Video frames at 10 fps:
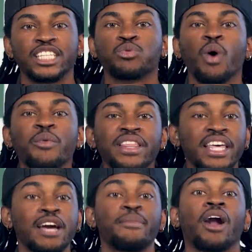It's what we
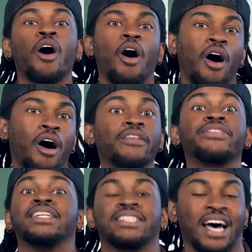think about all
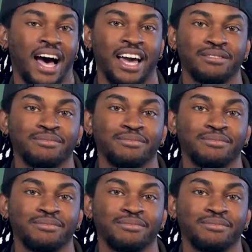the time.